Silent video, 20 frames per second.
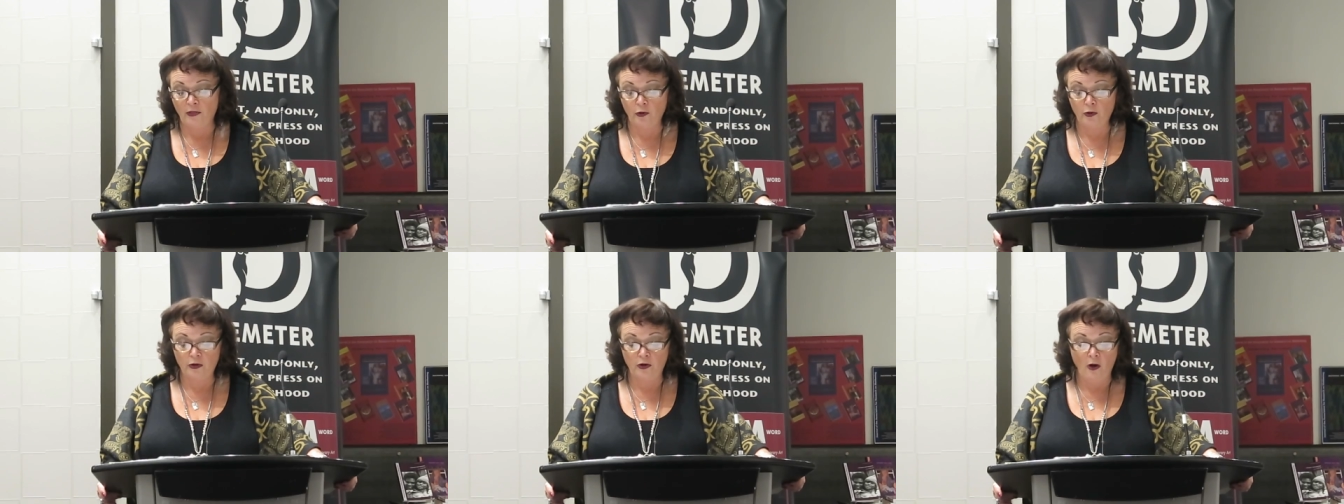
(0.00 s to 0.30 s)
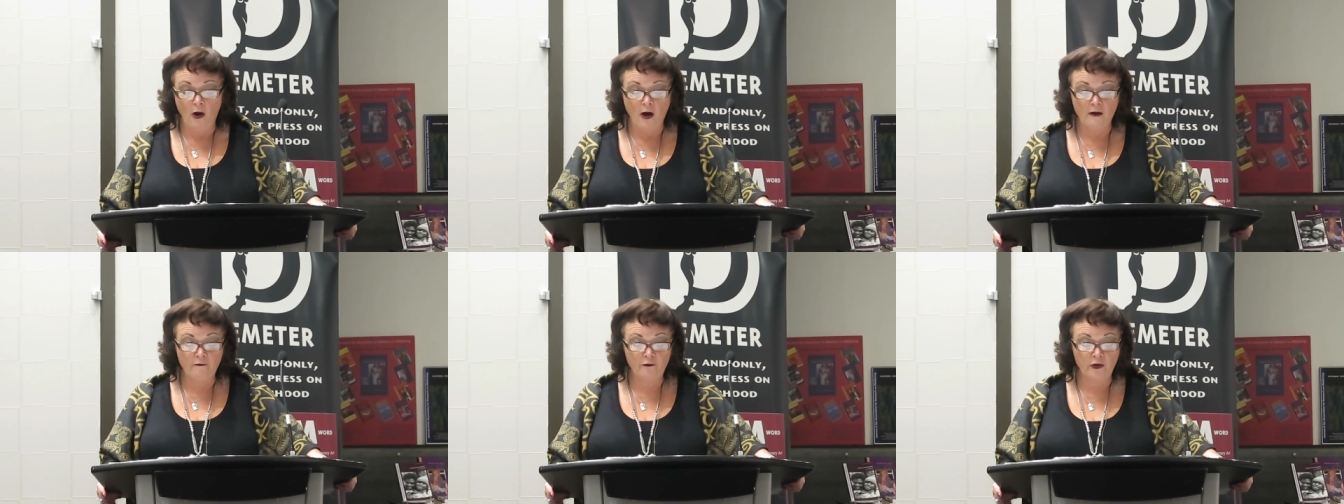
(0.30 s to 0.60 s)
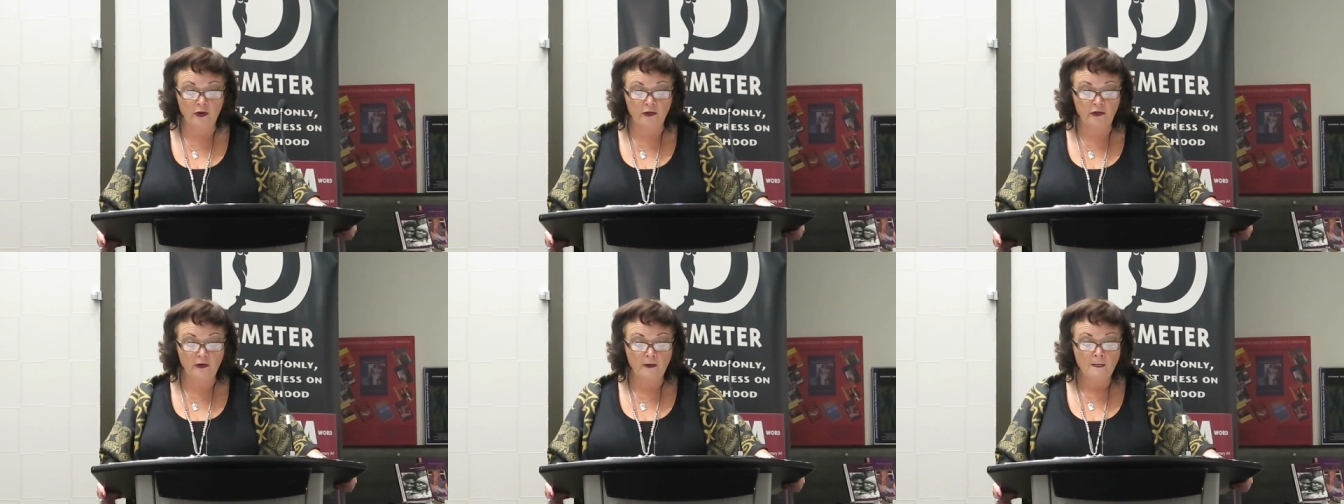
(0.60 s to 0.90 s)
motherhood
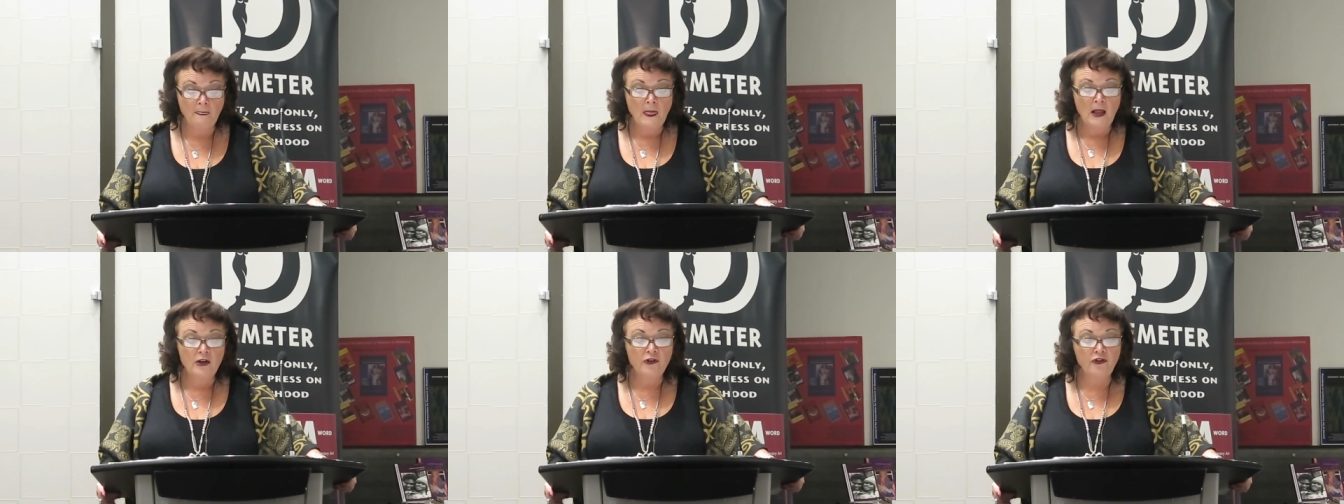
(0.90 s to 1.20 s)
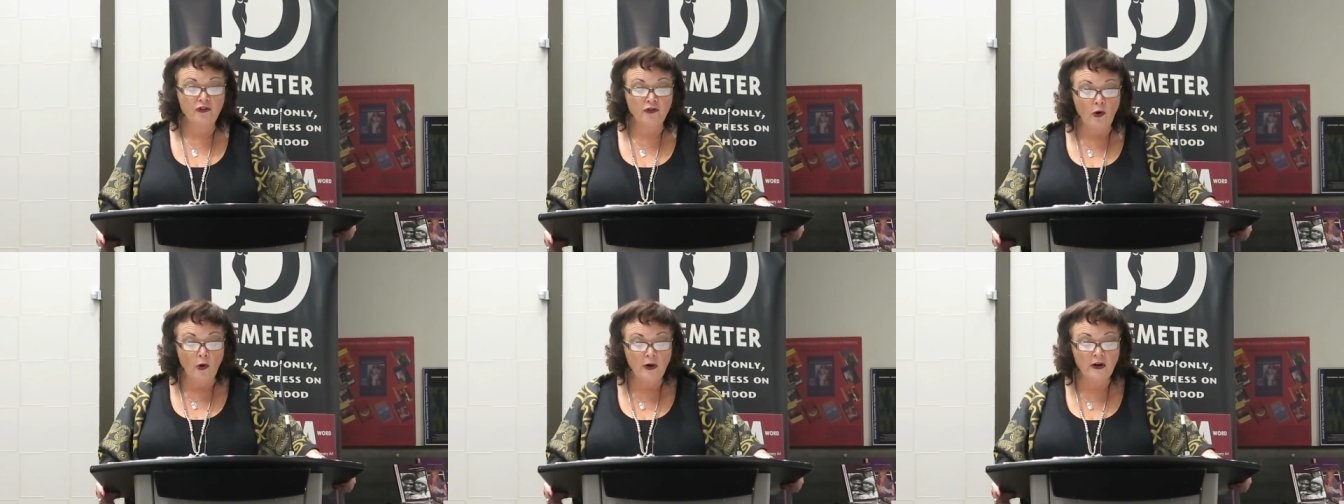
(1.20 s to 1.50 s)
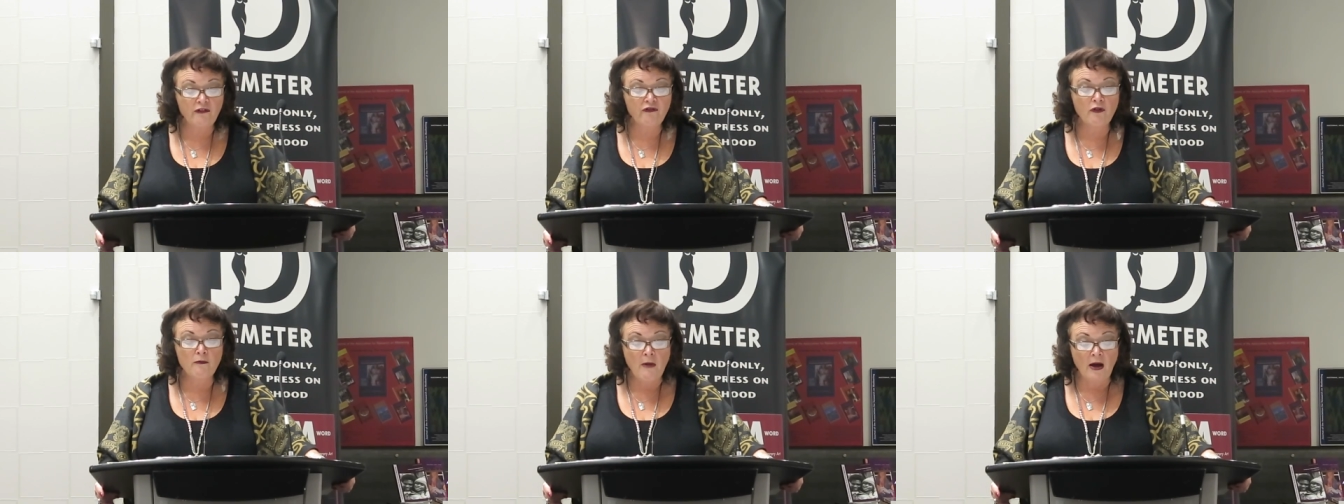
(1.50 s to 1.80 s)
conference,
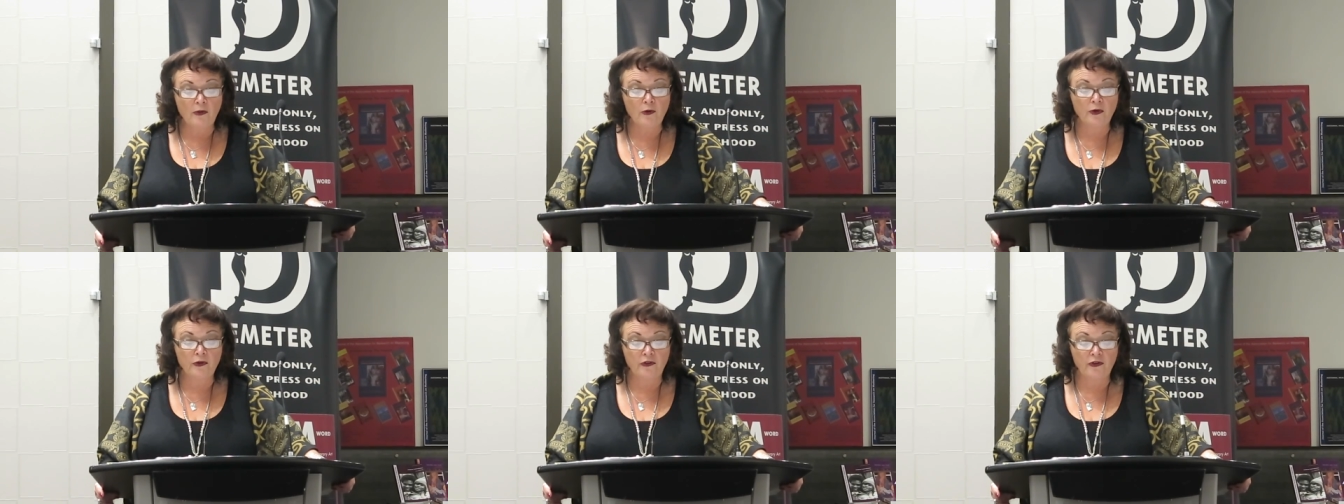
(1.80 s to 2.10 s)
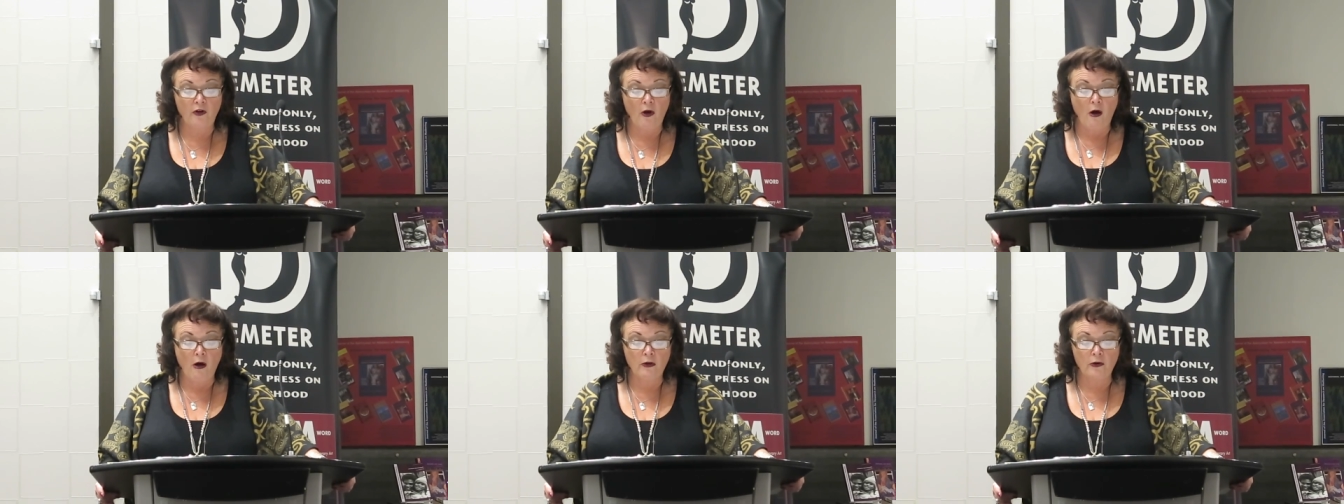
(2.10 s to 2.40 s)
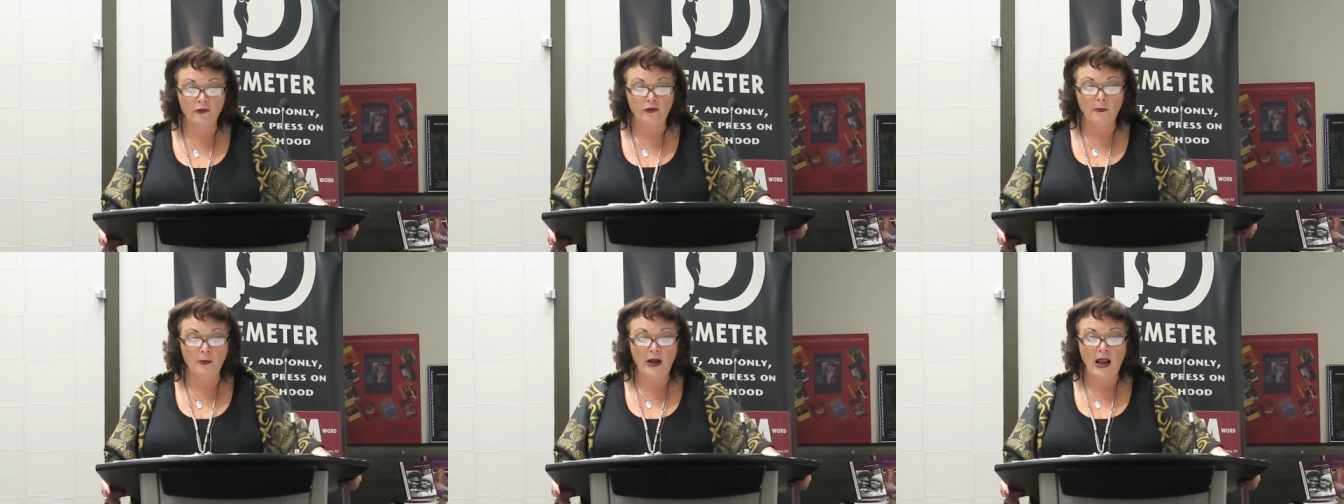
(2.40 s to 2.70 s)
stories from motherhood
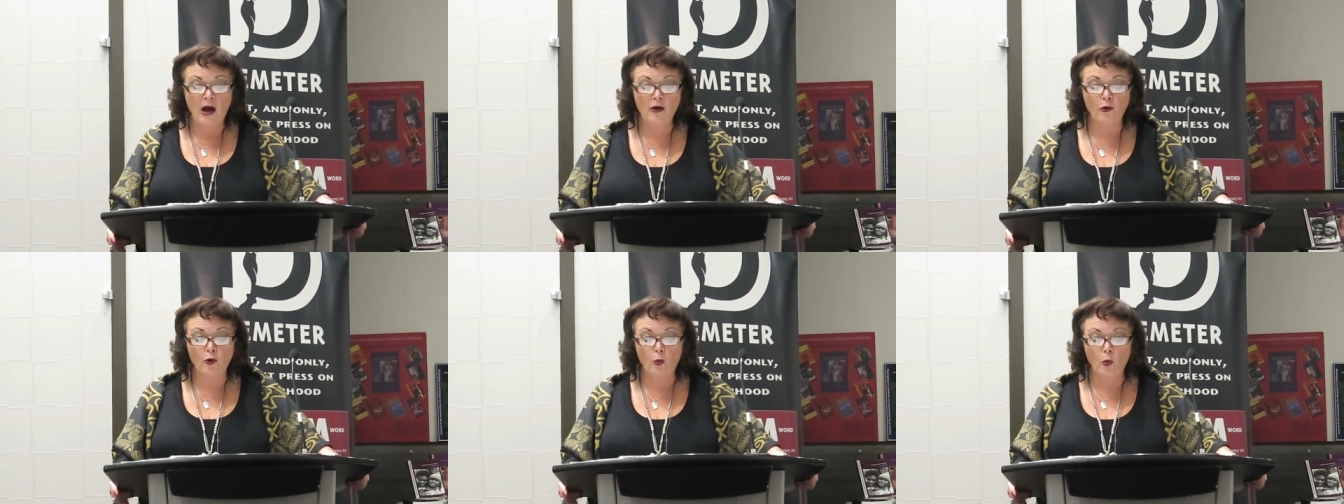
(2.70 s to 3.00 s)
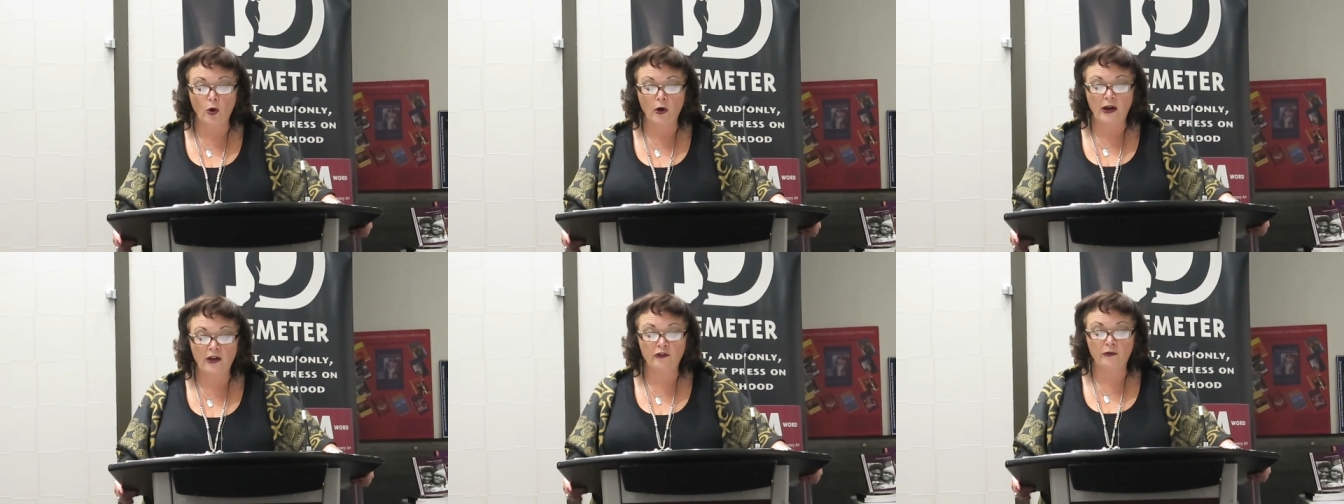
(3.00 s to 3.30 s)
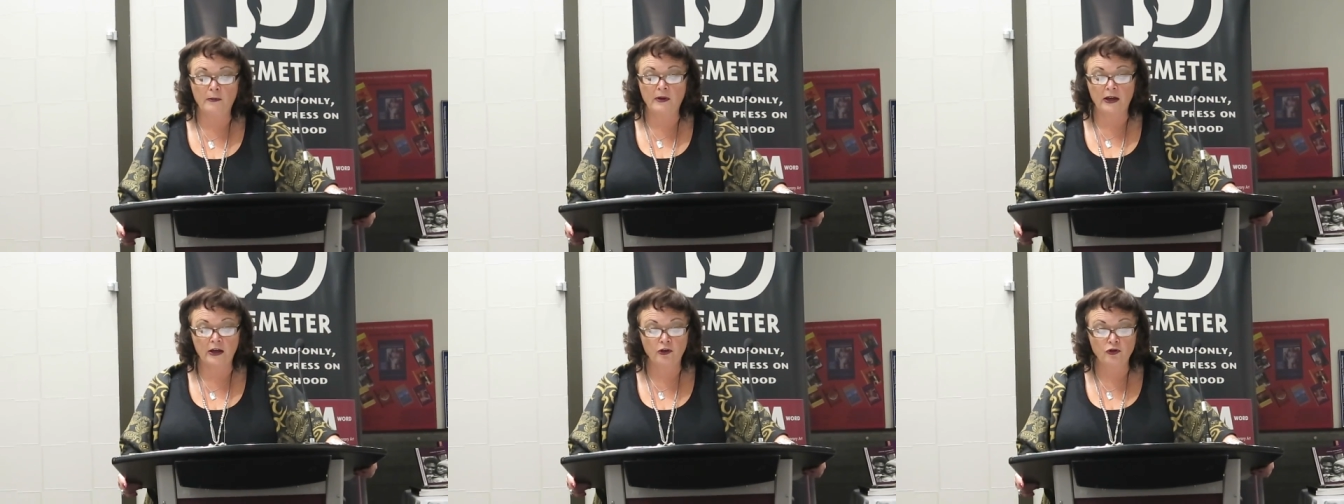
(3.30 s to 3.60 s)
scholars about how their work
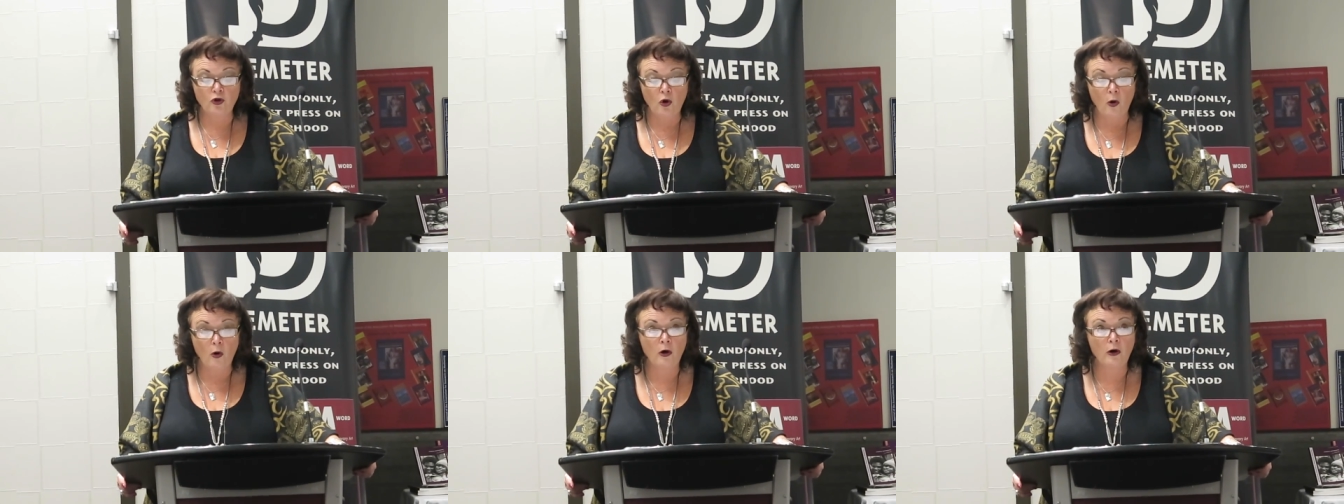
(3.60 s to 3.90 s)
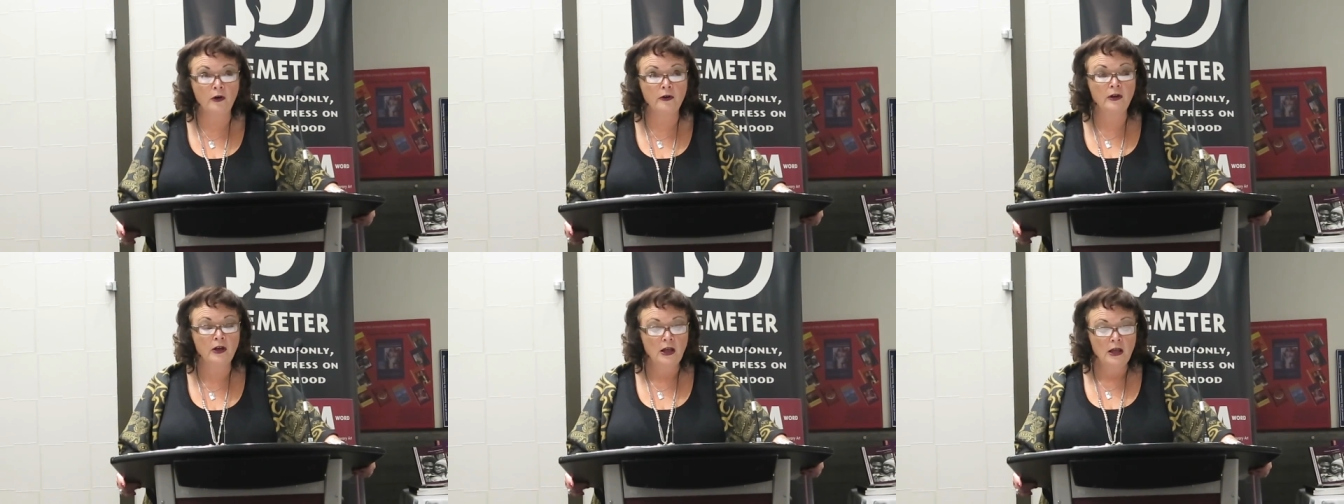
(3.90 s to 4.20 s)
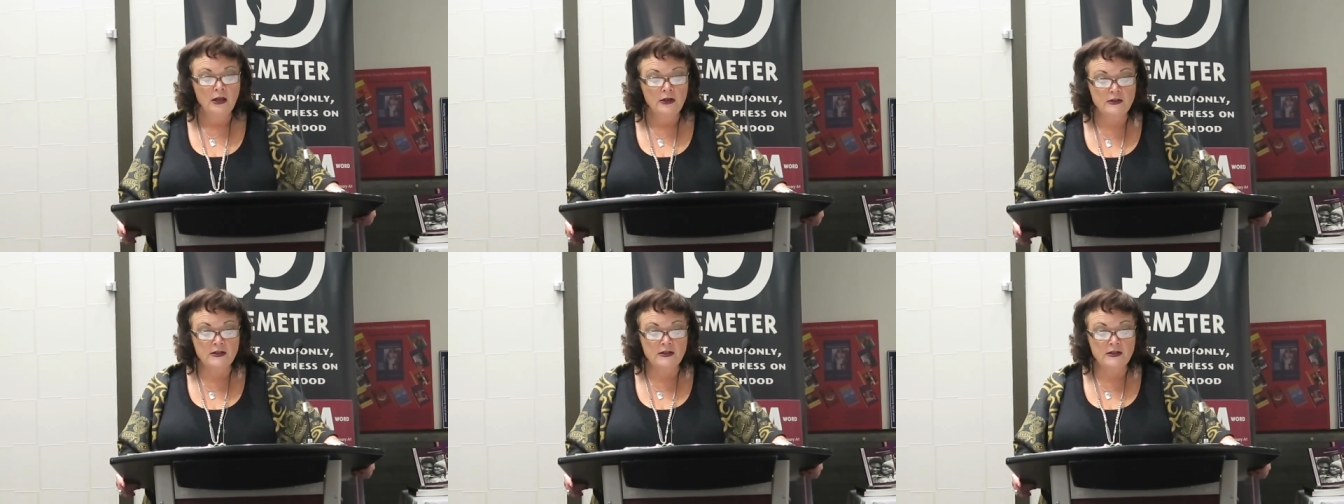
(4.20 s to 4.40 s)
has been ignored,